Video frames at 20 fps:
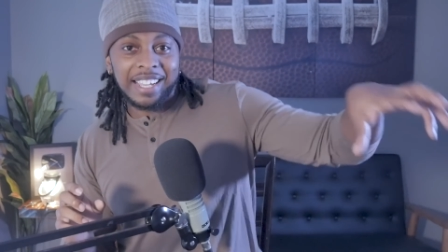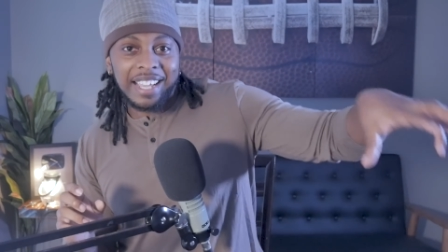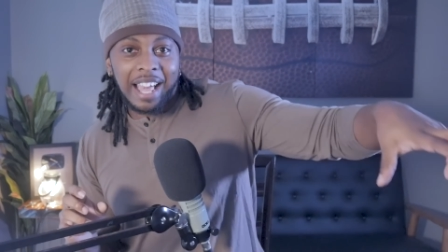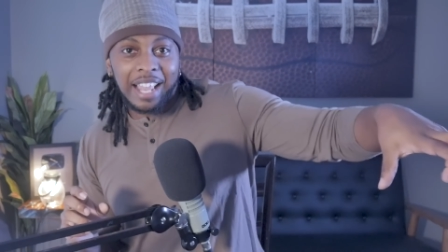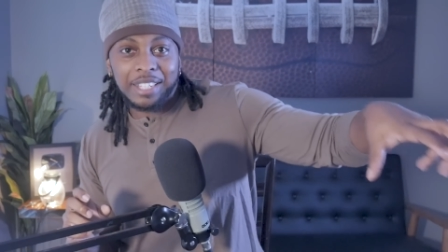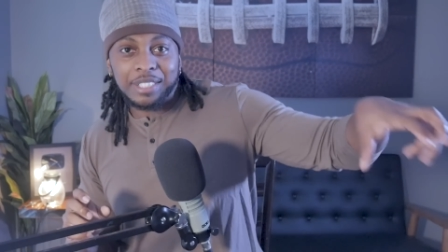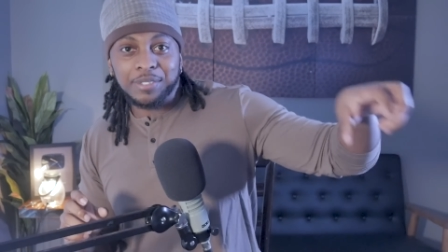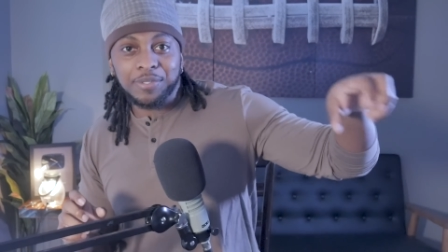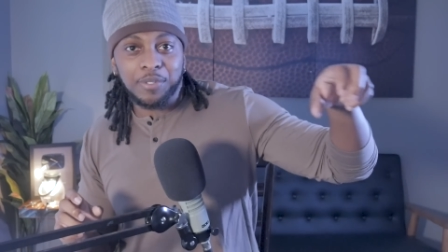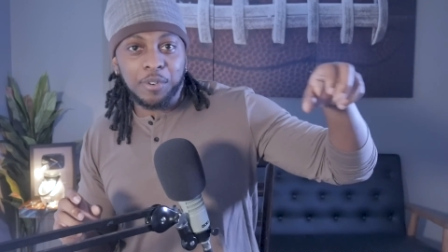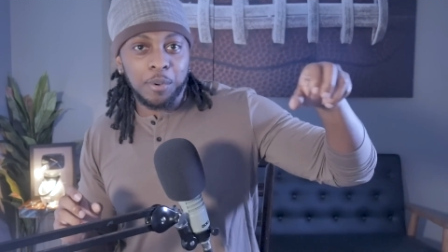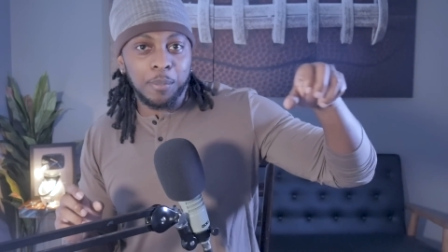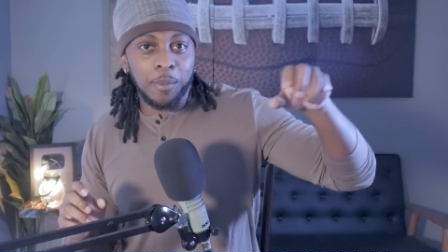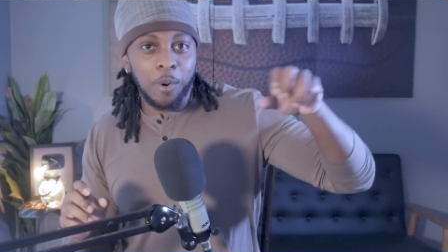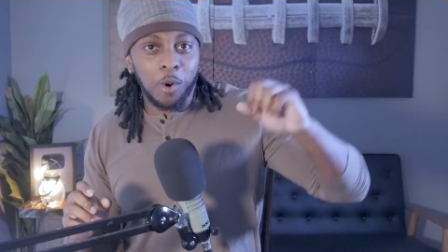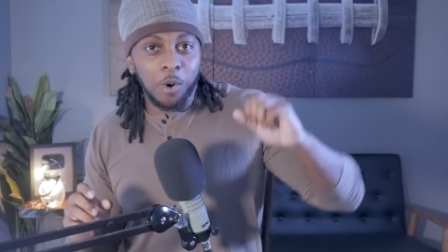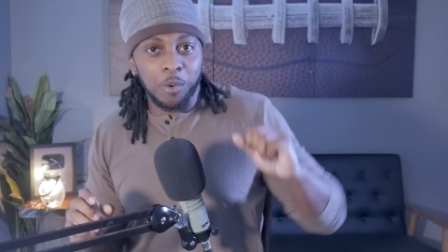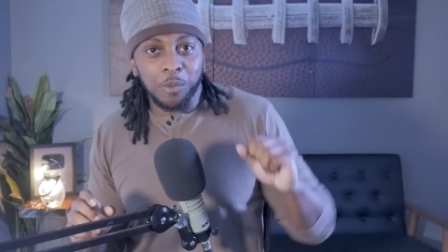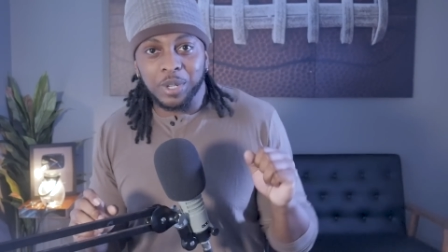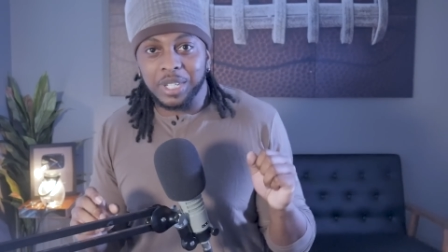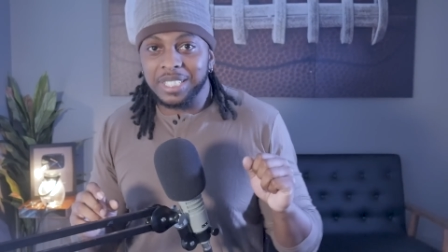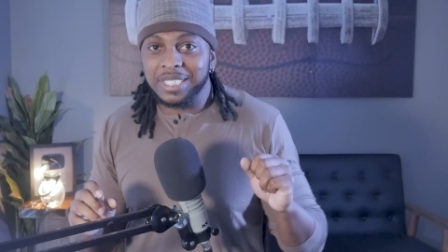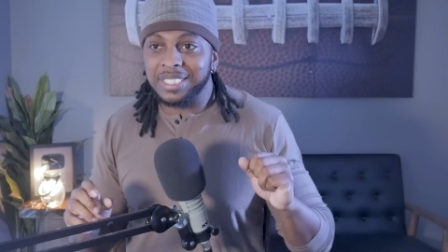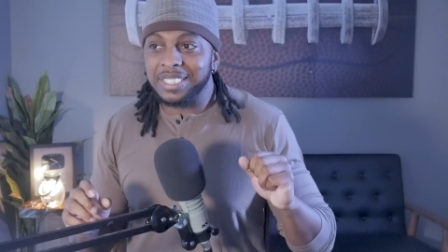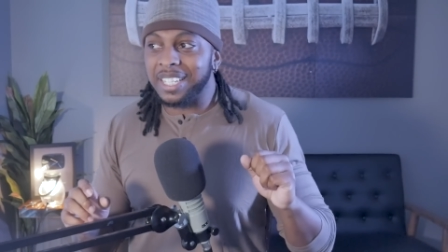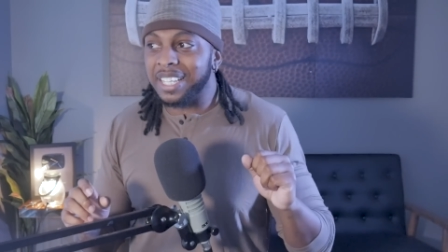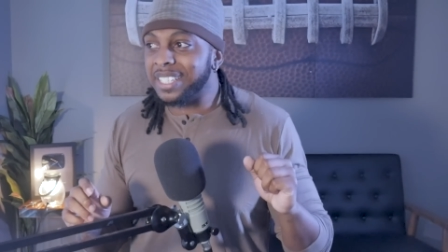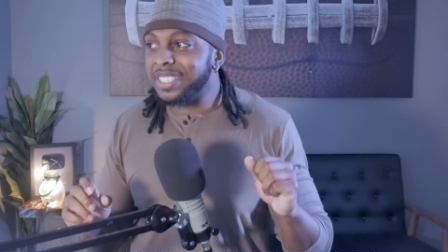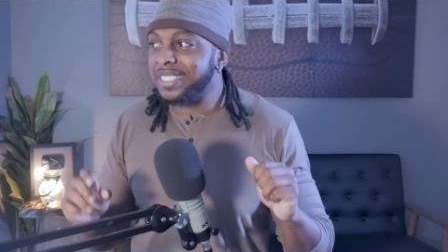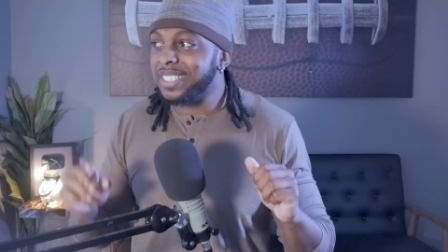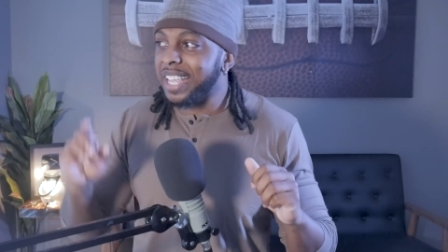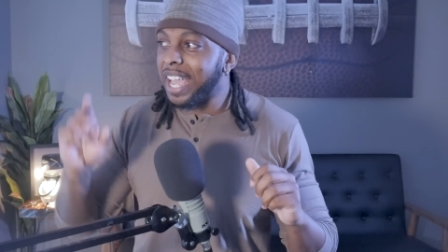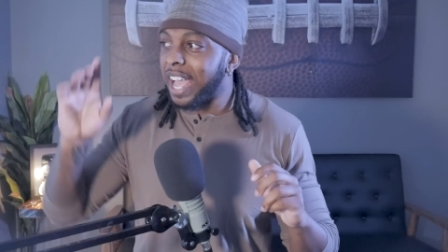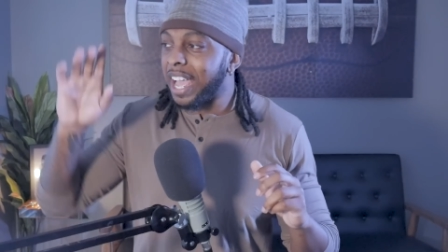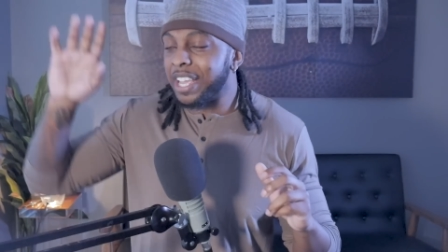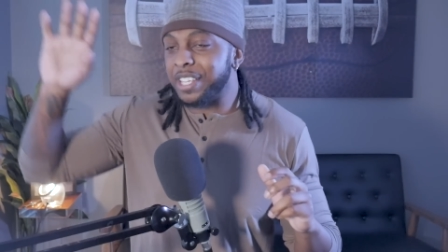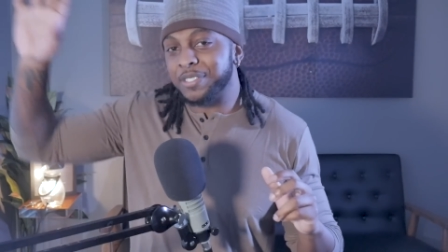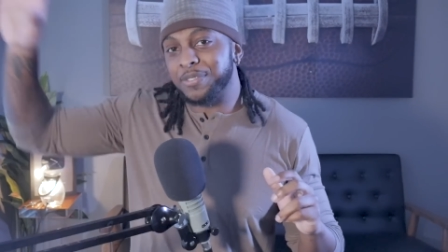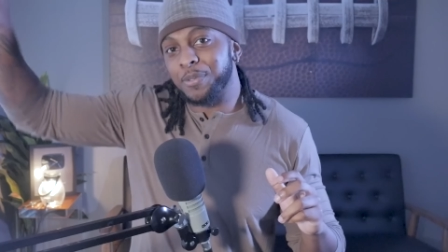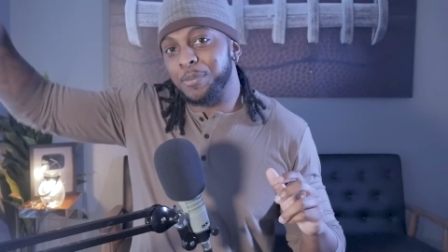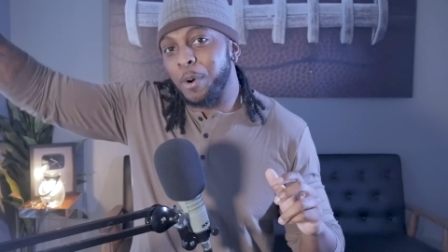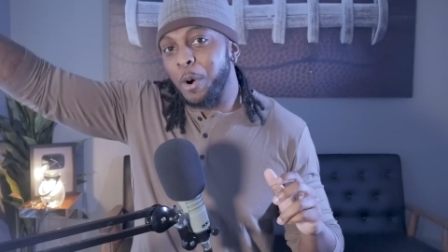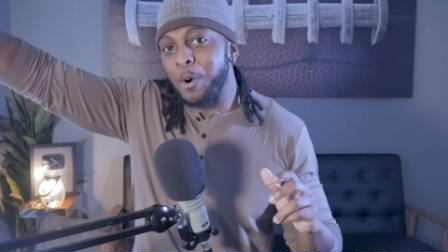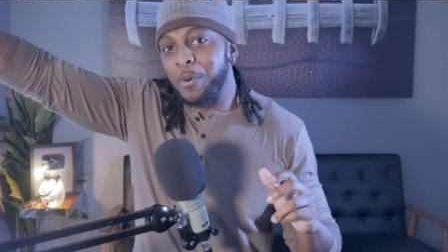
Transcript: college football rejects, guys from